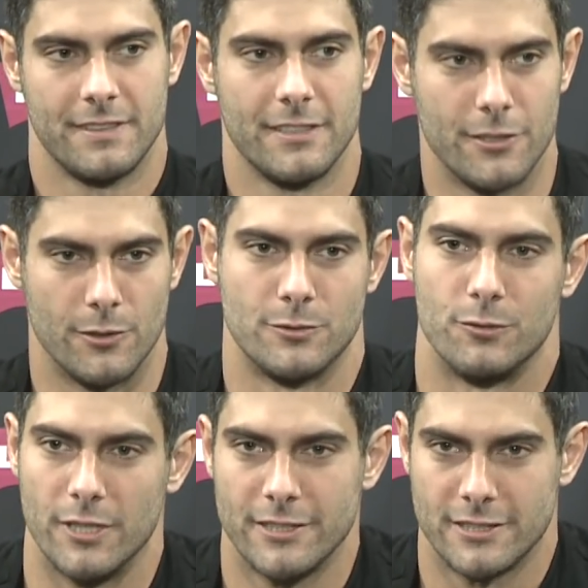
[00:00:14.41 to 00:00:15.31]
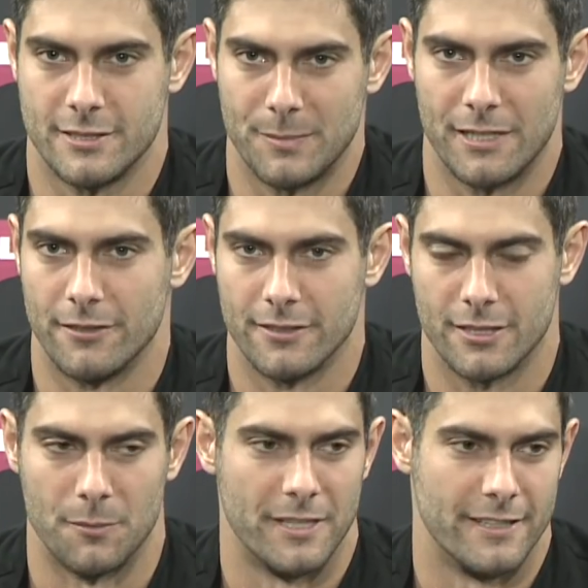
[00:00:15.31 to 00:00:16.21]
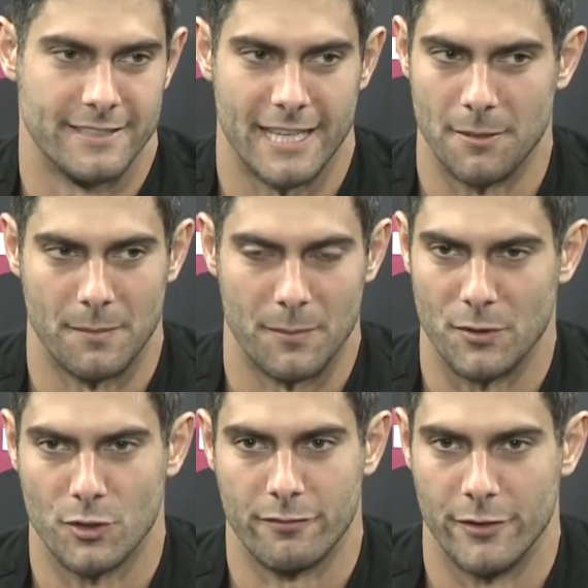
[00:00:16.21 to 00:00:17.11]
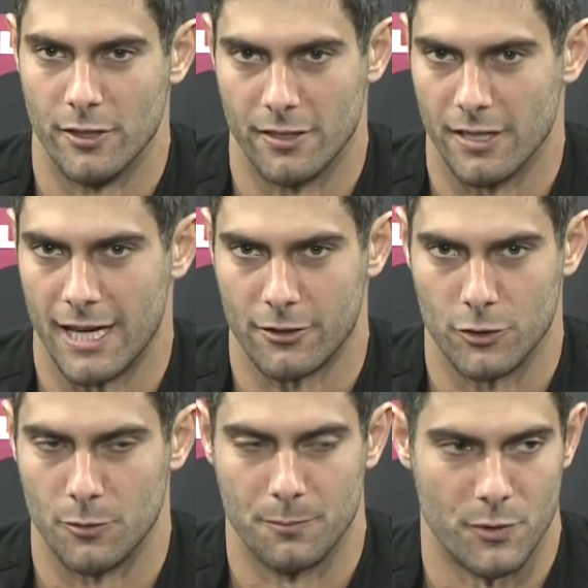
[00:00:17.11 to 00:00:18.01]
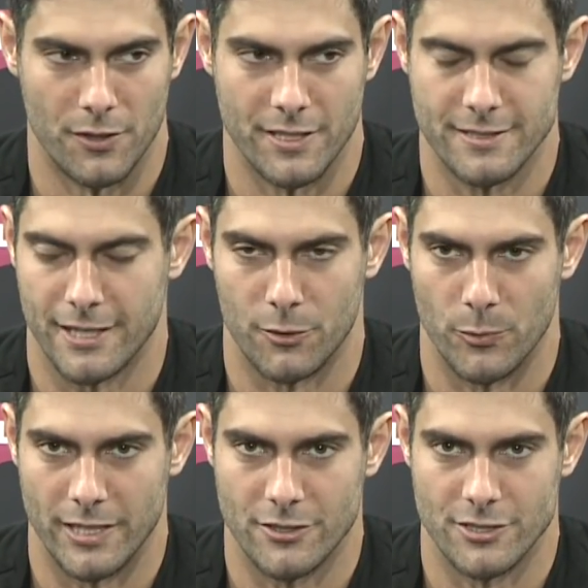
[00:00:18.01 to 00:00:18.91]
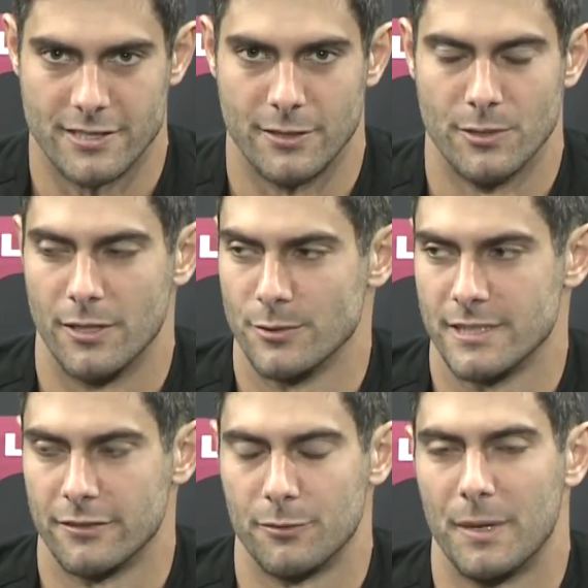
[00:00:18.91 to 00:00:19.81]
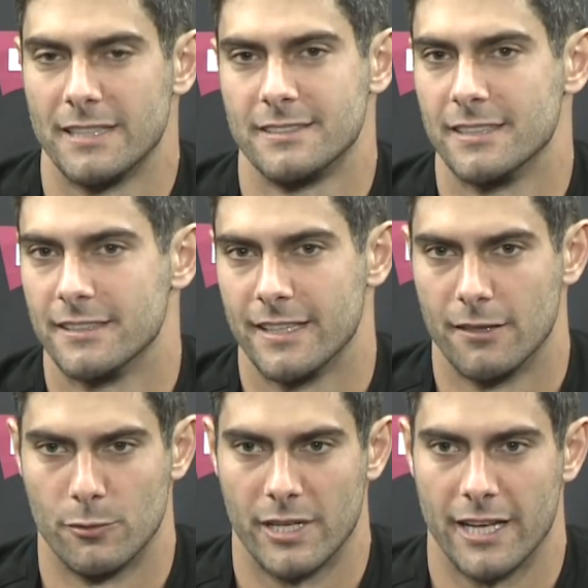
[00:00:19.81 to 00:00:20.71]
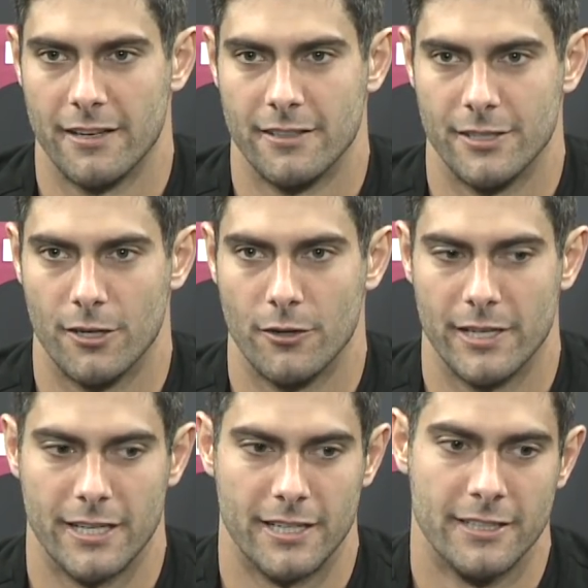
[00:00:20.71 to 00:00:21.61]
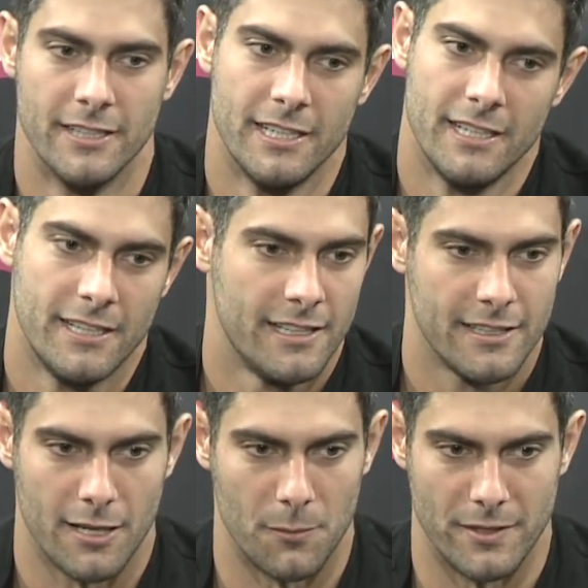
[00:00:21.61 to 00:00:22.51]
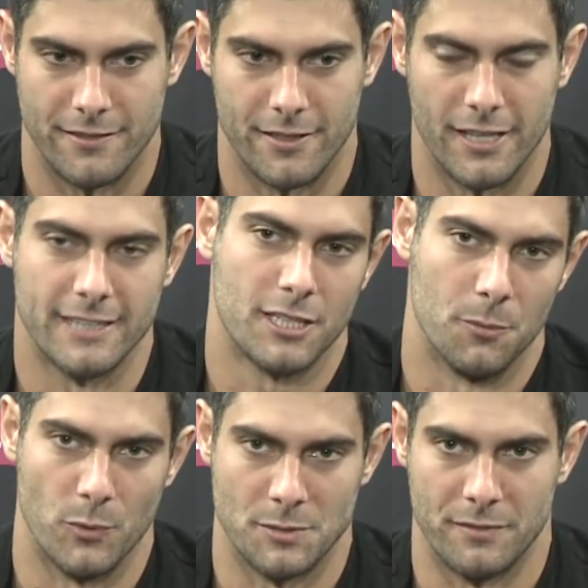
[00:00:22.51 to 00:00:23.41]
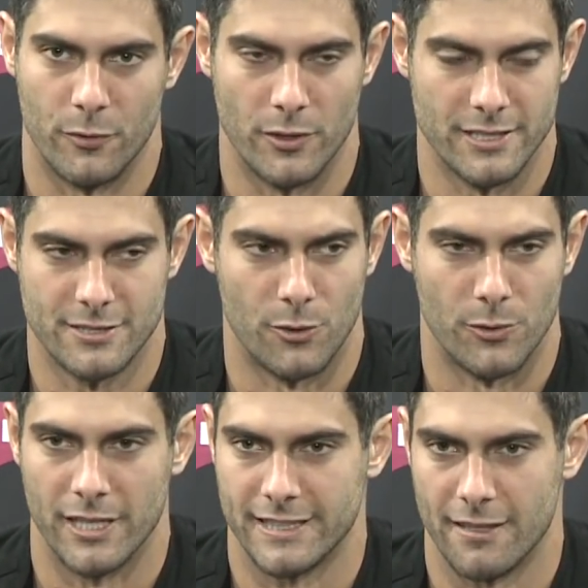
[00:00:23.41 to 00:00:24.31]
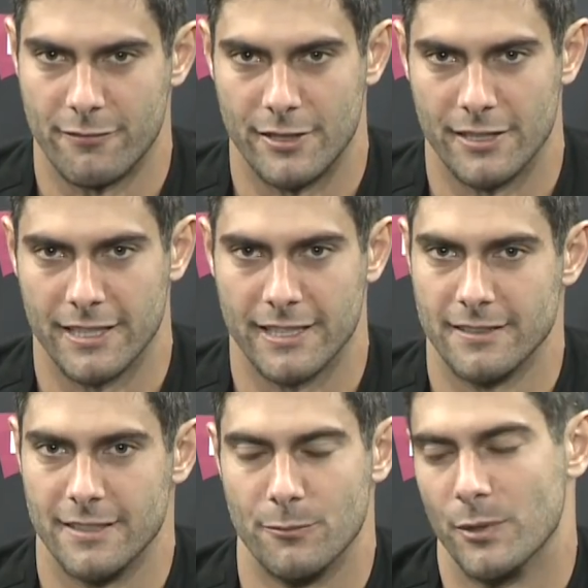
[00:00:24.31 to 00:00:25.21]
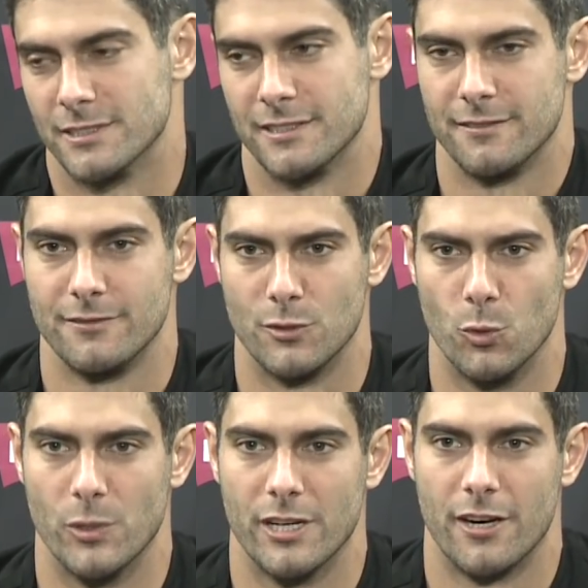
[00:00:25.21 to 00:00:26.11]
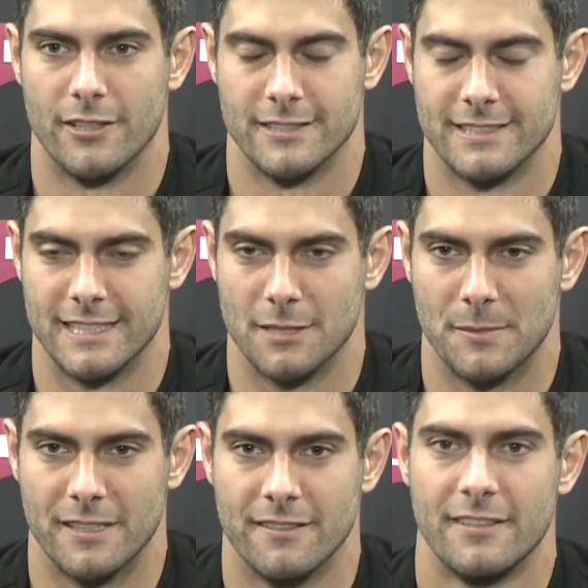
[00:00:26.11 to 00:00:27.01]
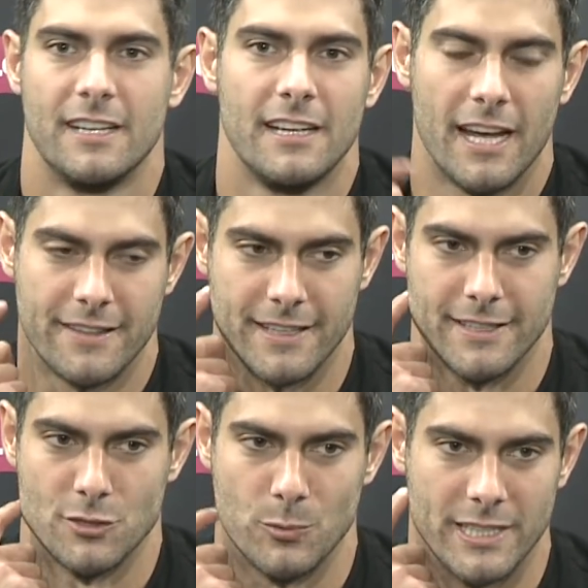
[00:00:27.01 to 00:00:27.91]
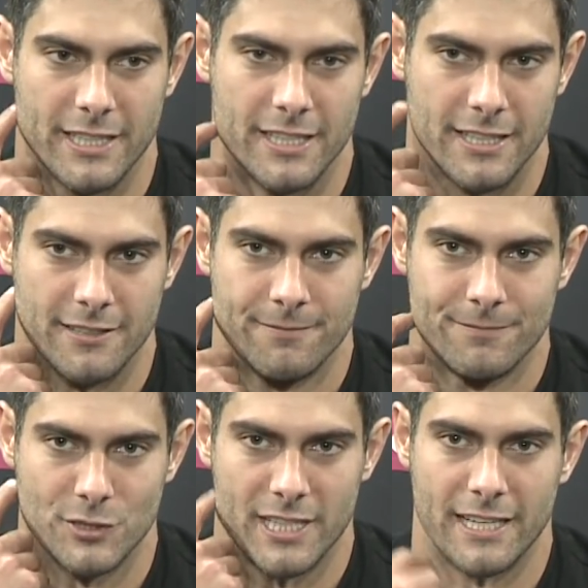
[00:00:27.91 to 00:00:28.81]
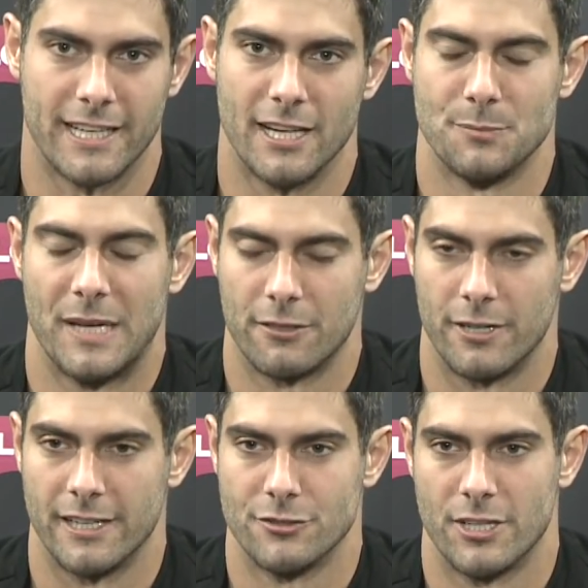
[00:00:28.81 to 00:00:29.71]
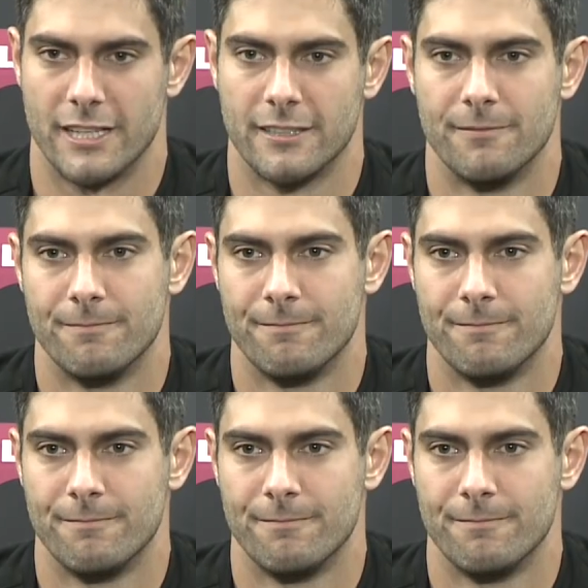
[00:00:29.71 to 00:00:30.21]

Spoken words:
You know, it was really just about coming into this game. I mean, you could feel in the locker room throughout the entire week. Just it was a different mindset that everyone had. You know, and I mean, the last couple of weeks before this, no one liked that feeling. It wasn't who we are as a team, and I think this week just kind of got us back right on track.